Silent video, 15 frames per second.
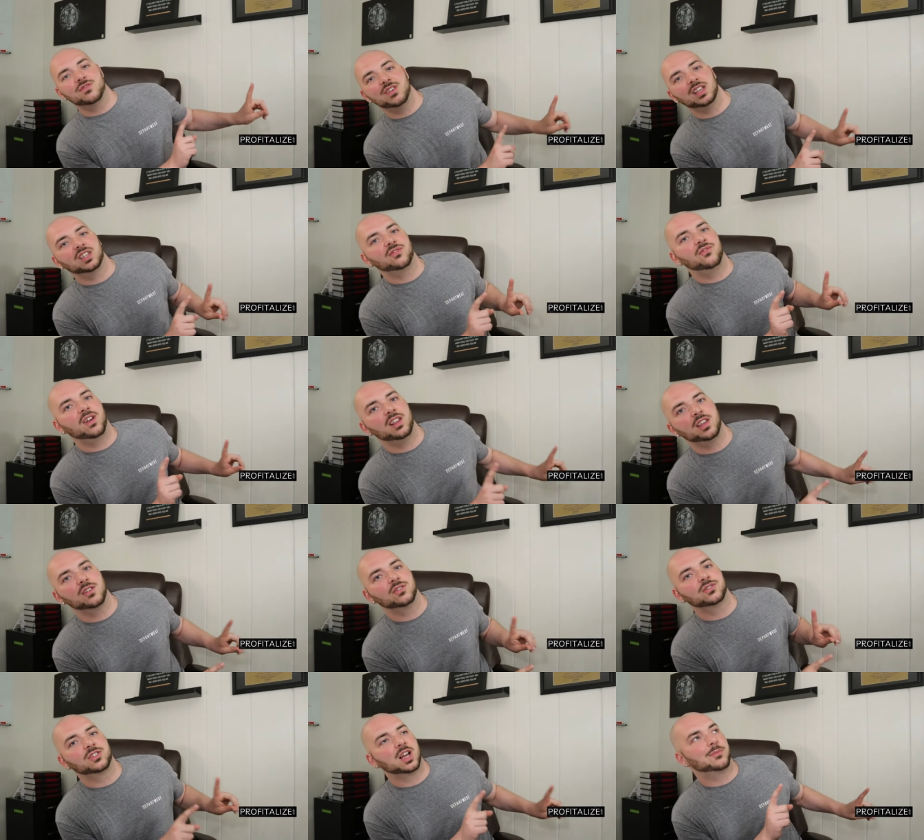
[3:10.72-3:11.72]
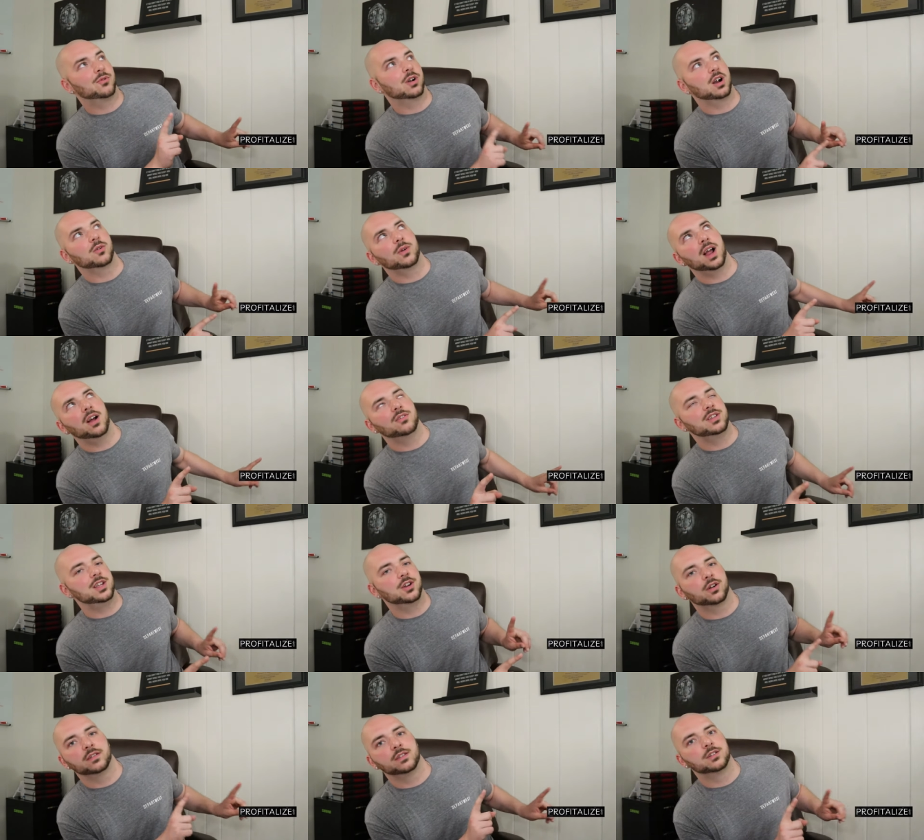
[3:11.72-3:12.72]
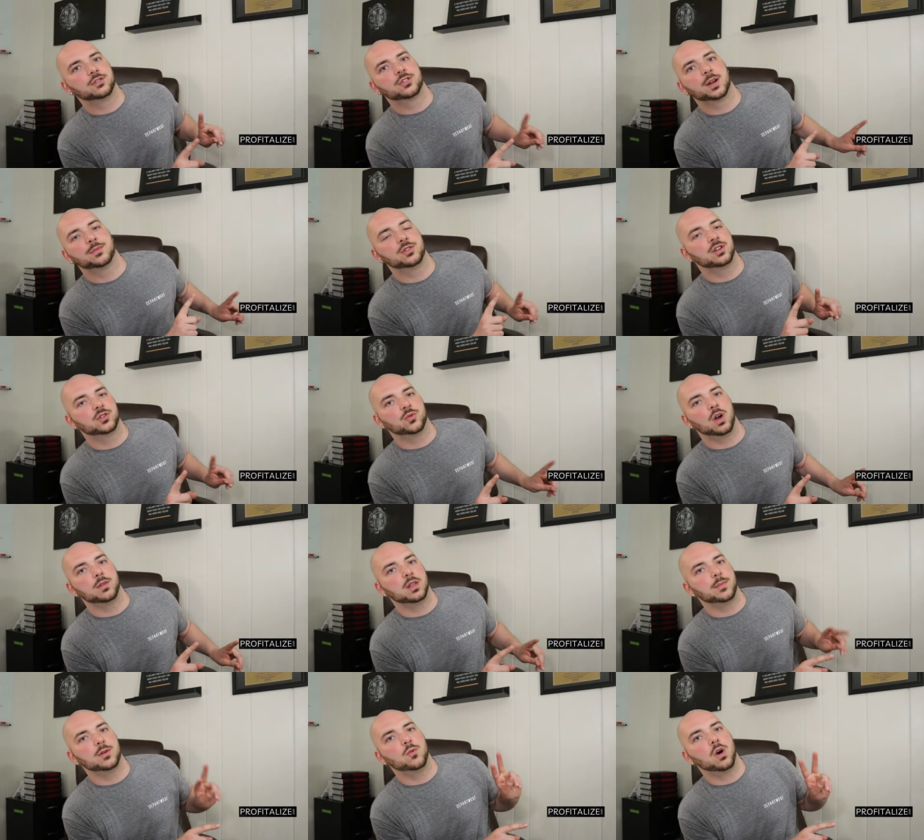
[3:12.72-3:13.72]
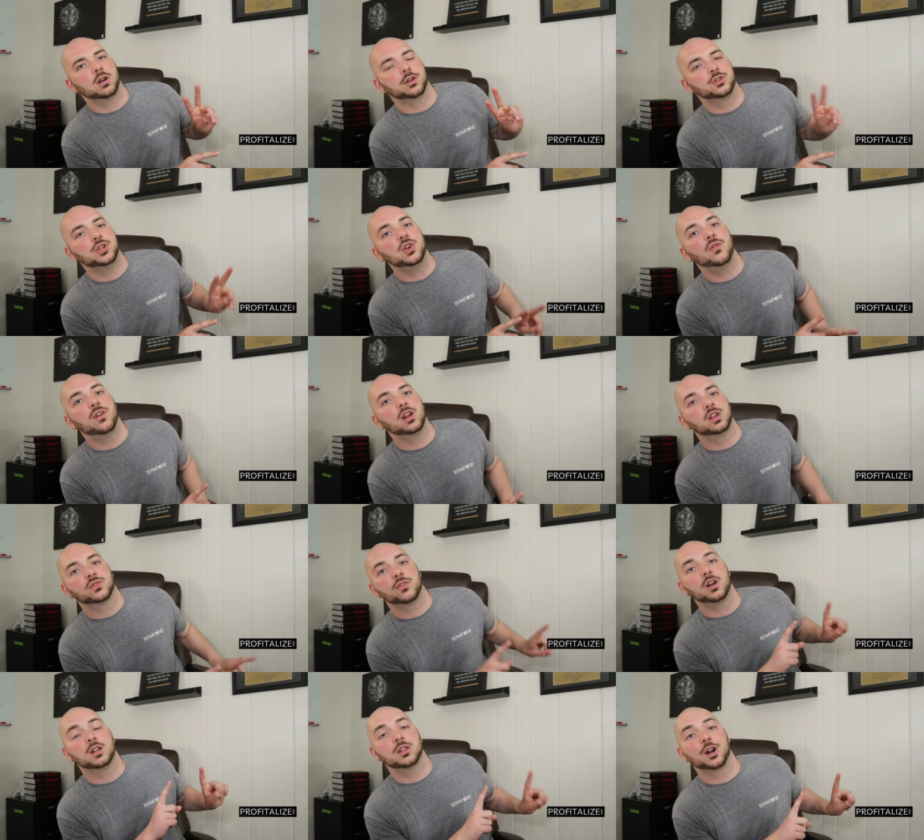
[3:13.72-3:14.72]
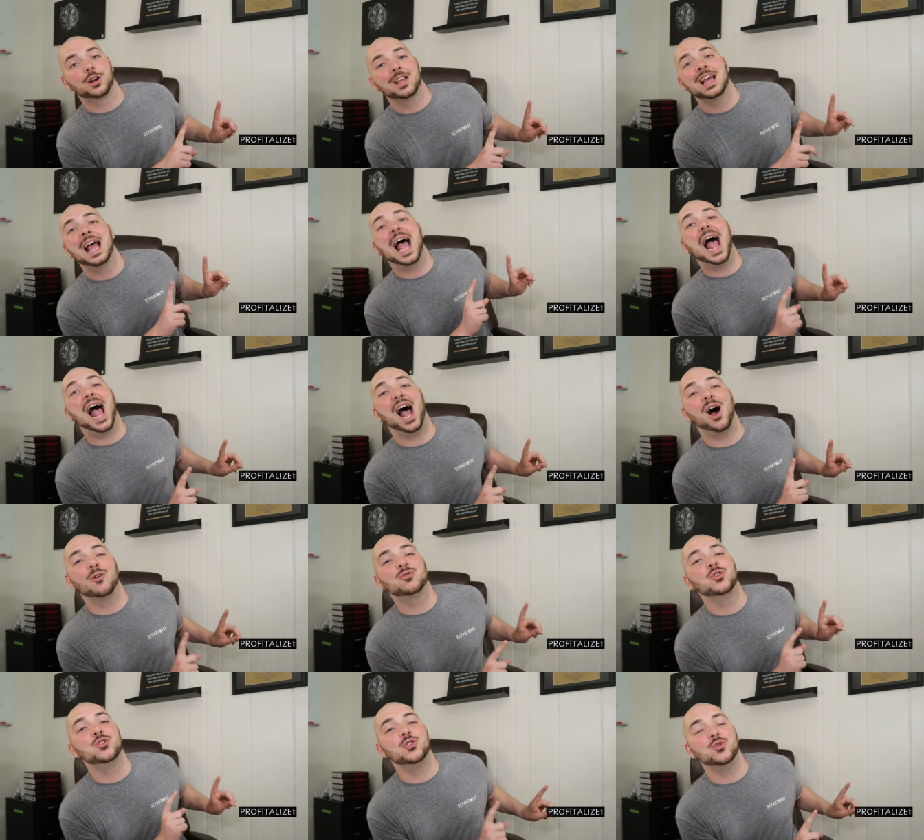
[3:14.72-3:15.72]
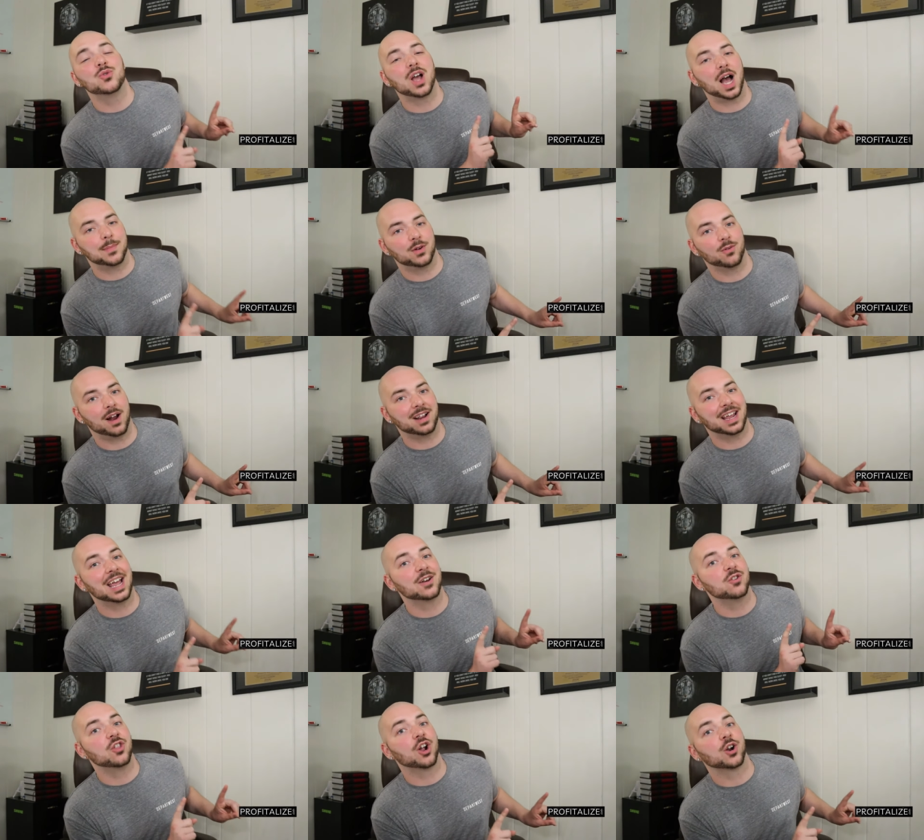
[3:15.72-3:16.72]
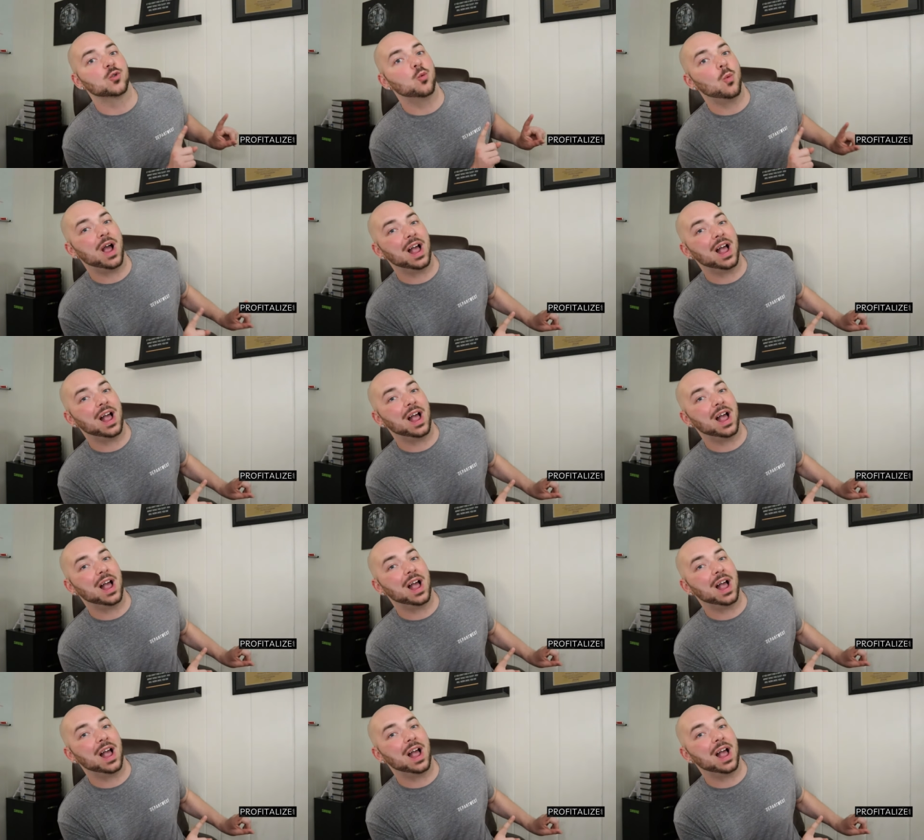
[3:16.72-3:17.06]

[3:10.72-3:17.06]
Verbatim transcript: this video somewhere around here in the description as well. There'll be one or two videos for you to learn how to do copywriting and learn